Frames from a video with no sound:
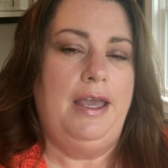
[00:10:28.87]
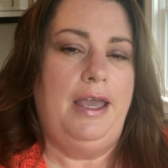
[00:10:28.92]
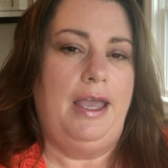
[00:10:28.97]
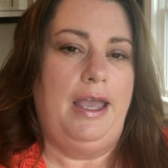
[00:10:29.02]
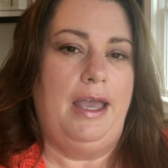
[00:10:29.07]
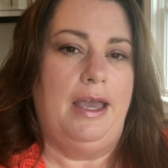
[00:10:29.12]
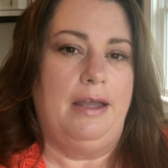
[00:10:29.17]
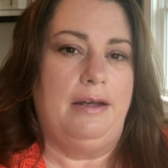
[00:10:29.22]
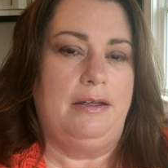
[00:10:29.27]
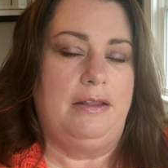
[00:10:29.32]

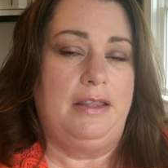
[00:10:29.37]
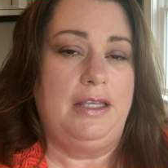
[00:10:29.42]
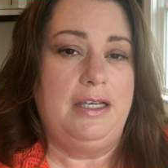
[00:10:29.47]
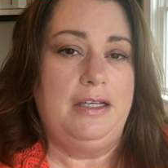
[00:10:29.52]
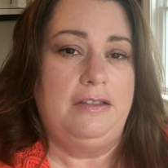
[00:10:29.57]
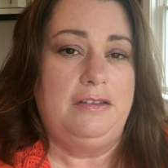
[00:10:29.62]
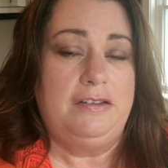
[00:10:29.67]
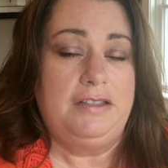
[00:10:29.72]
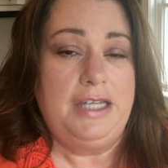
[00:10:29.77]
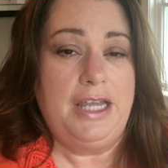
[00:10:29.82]
and
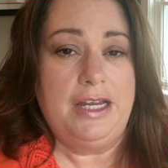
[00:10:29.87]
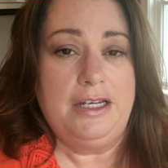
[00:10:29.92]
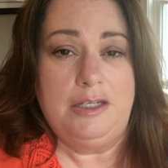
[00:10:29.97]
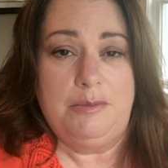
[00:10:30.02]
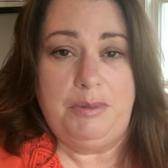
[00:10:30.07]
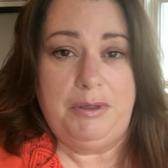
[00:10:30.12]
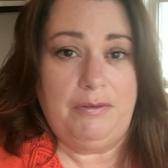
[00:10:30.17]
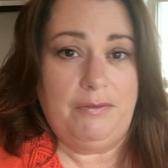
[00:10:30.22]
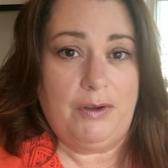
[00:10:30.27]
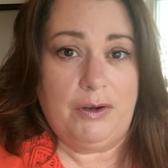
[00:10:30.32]
things tend to
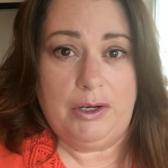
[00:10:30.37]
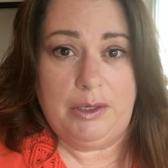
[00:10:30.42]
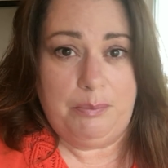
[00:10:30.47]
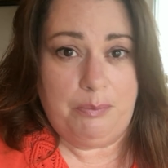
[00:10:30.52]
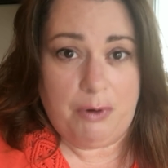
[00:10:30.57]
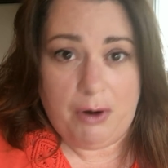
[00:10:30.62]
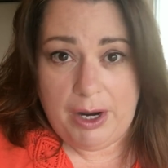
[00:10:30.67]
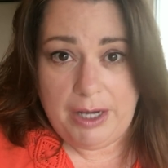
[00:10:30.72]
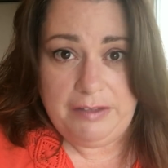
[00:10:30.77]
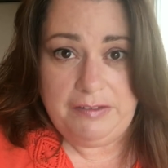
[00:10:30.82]
be very
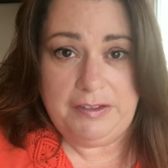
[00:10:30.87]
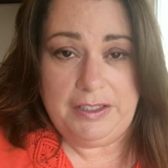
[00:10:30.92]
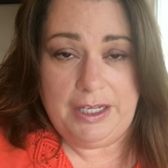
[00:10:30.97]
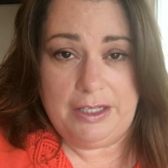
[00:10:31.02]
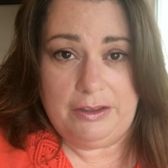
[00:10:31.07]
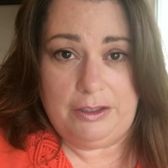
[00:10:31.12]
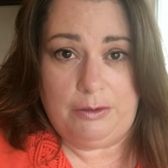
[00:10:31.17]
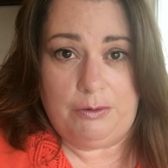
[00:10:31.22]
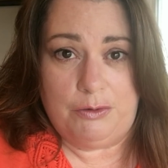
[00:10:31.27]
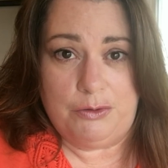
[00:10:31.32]
pricey
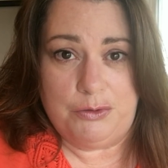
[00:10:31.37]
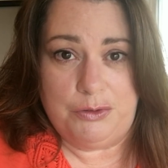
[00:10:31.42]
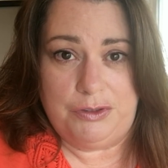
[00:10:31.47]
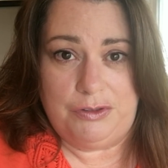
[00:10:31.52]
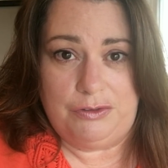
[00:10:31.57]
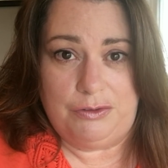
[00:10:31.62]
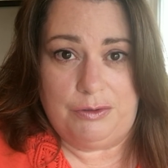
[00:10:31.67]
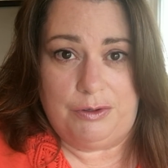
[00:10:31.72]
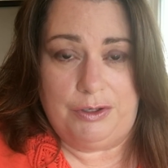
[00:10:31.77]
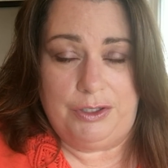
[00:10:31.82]
at the grocery
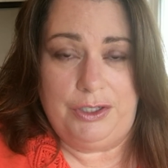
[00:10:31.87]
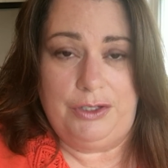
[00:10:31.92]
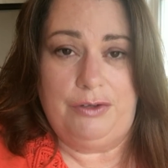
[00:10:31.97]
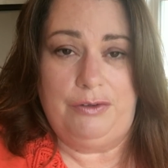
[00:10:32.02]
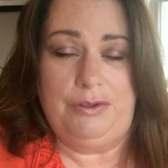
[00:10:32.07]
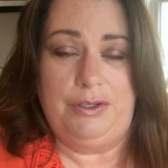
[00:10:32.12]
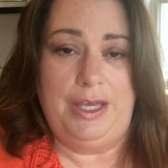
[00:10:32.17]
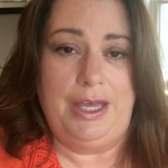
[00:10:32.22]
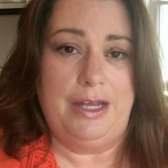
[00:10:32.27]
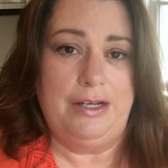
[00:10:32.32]
store.
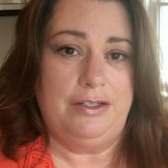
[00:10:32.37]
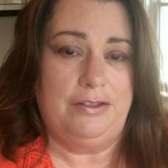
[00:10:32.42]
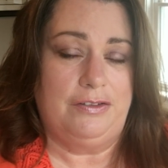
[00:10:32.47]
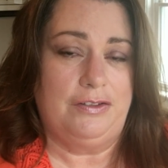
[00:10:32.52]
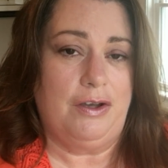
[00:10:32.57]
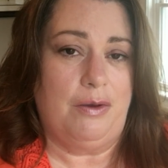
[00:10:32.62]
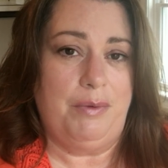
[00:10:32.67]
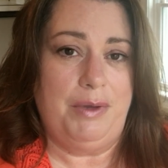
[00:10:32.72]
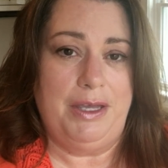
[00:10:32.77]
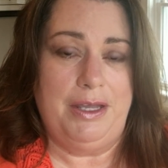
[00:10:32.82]
You can't
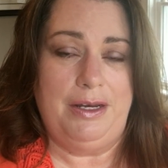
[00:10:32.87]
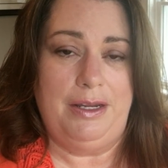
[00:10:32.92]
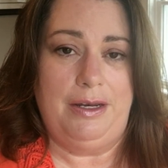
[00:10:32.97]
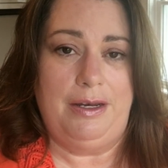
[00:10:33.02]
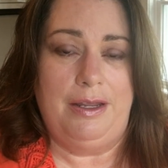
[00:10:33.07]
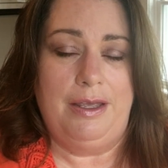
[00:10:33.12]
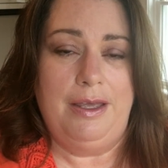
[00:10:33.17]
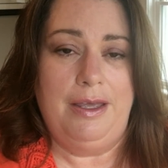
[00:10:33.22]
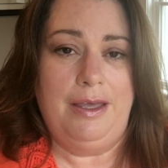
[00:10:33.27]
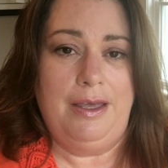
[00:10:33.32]
just go in
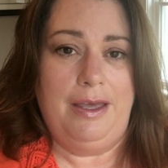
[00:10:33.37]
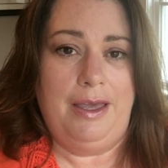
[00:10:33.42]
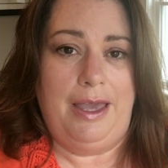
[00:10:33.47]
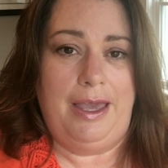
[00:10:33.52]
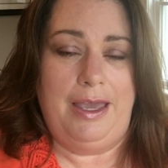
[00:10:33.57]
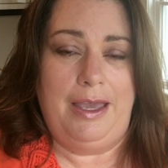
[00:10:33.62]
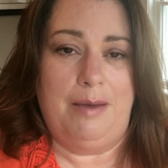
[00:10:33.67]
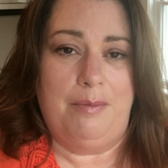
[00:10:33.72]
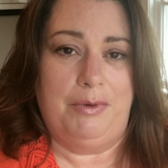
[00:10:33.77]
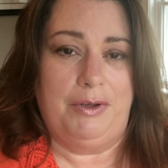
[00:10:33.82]
and,
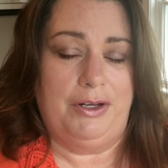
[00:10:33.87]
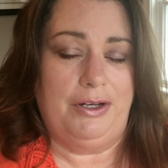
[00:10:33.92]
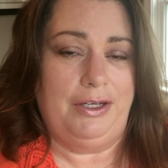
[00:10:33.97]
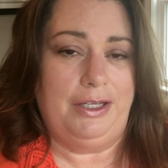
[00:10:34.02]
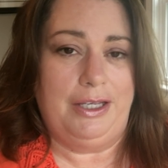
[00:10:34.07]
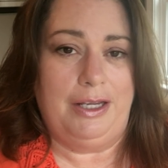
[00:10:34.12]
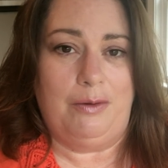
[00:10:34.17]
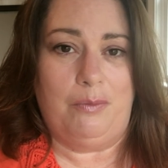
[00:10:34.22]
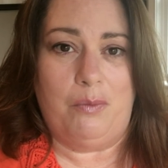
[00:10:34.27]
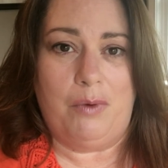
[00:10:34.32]
hey, I'm going to
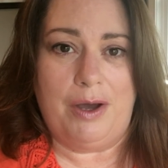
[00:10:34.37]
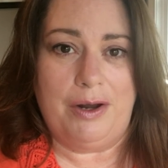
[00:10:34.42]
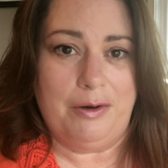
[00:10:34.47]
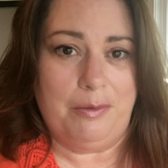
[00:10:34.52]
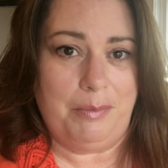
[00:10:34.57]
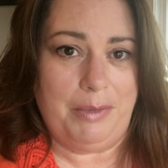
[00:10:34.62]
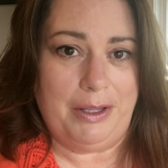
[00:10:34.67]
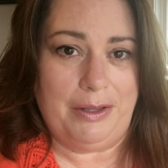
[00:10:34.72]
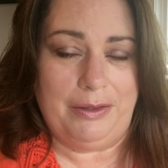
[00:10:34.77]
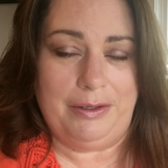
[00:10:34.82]
get a
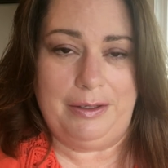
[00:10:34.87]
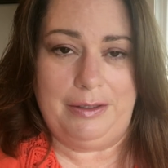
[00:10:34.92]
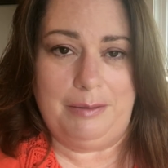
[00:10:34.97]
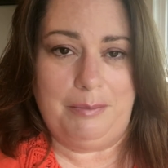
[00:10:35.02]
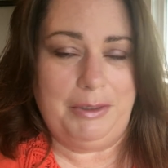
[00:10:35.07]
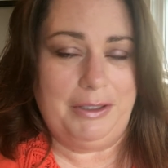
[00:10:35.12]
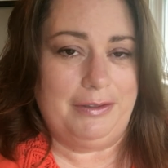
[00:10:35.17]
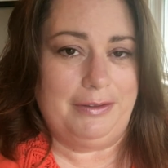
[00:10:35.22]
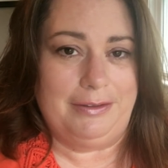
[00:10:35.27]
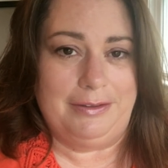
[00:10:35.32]
watermelon in the
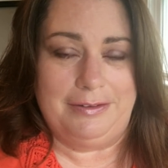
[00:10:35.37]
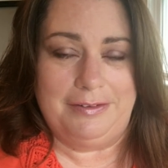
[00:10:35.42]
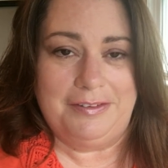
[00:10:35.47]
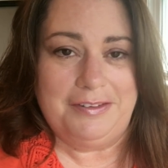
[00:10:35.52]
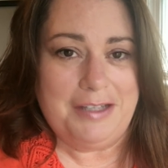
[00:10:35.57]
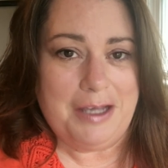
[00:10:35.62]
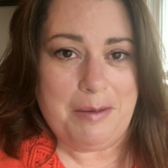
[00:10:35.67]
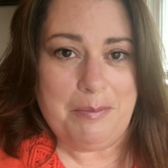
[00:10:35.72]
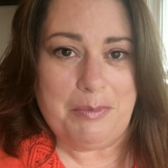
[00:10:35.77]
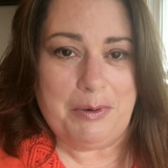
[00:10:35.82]
middle of
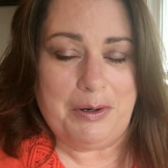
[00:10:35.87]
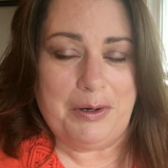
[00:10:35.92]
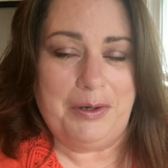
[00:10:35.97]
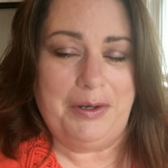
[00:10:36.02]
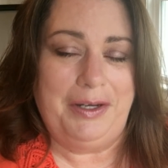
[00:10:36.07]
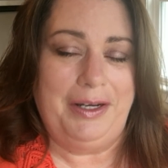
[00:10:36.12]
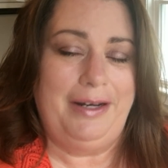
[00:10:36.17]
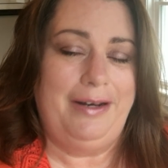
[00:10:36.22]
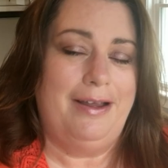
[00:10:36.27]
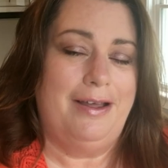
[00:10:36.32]
December
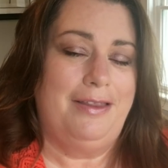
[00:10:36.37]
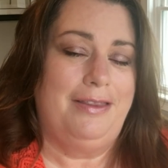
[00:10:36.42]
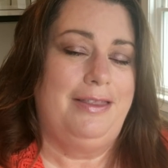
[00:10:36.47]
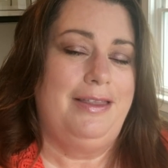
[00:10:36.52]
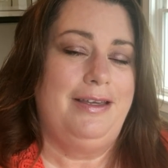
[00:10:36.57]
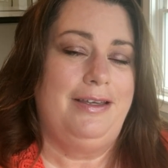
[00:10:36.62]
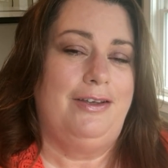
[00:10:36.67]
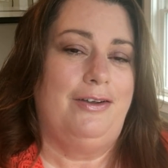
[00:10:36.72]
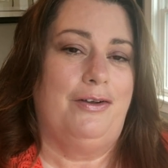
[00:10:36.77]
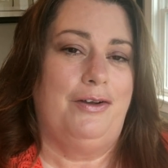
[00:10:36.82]
and not
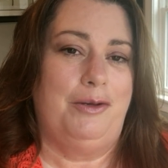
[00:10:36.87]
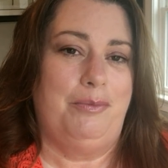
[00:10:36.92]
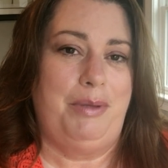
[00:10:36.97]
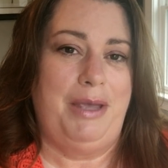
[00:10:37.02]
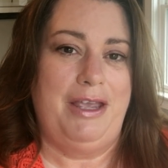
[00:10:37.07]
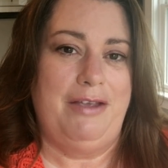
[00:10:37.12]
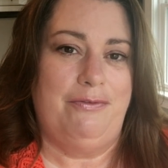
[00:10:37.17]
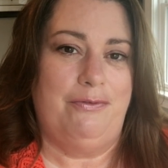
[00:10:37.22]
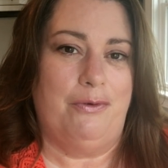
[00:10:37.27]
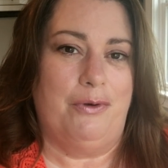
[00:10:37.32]
think you're going to
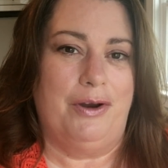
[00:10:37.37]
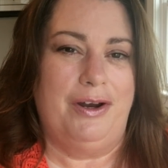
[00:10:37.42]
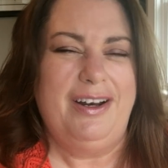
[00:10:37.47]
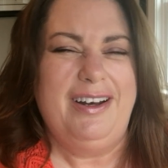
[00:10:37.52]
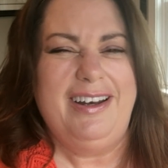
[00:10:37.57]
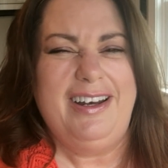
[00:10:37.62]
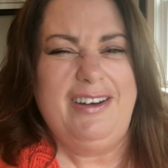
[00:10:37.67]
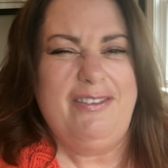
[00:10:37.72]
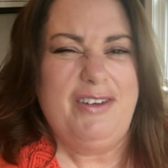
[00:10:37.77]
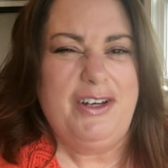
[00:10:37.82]
pay for
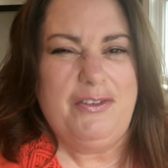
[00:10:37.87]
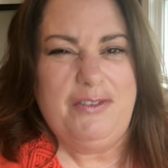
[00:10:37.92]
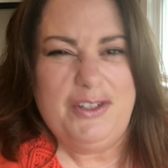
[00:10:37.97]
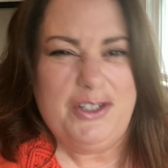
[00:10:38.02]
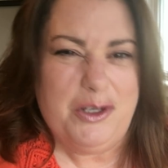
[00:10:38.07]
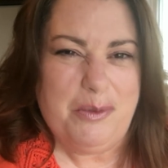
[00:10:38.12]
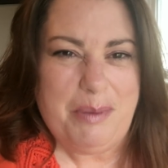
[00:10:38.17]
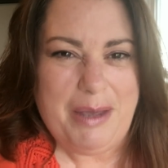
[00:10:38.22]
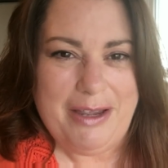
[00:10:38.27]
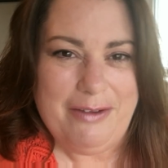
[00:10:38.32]
it. And even if you
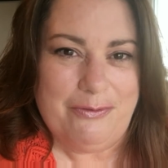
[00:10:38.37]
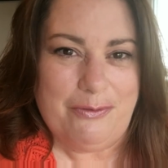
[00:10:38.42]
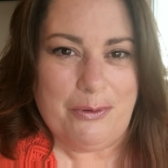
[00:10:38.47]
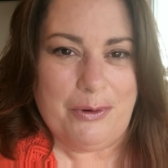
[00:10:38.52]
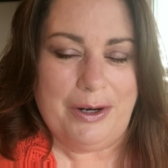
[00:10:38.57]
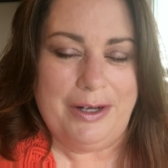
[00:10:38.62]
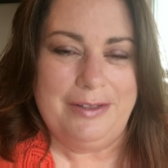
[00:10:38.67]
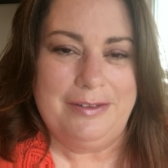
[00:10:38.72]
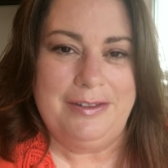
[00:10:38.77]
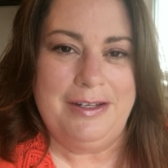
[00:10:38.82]
do pay
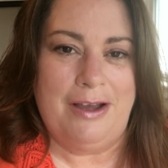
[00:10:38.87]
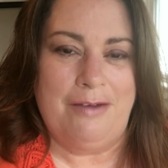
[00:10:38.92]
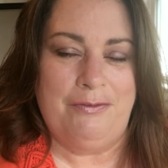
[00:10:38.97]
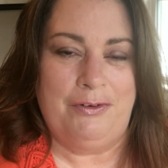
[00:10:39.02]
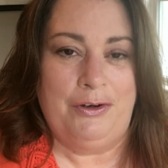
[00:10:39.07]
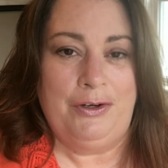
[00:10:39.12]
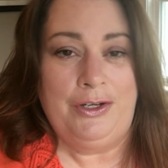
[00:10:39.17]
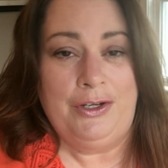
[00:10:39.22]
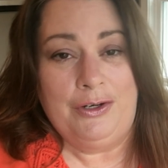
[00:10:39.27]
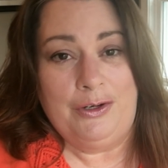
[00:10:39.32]
for it, it's not
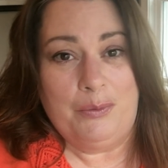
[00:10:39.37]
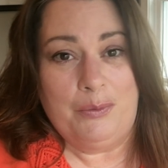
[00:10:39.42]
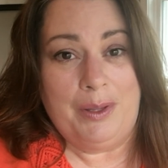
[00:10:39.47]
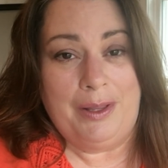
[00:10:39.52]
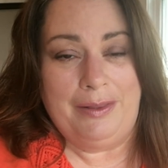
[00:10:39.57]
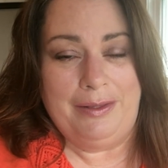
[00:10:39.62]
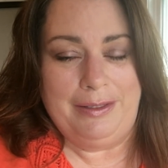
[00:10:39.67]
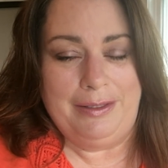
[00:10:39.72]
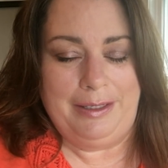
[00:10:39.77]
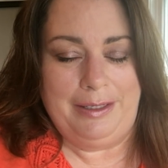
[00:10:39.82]
very good
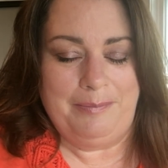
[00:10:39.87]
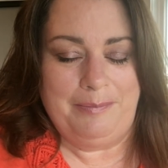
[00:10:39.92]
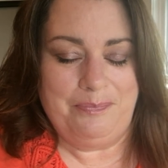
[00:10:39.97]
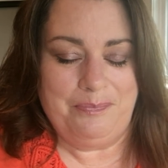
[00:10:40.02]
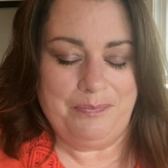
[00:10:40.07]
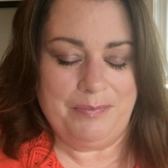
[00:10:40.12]
quality.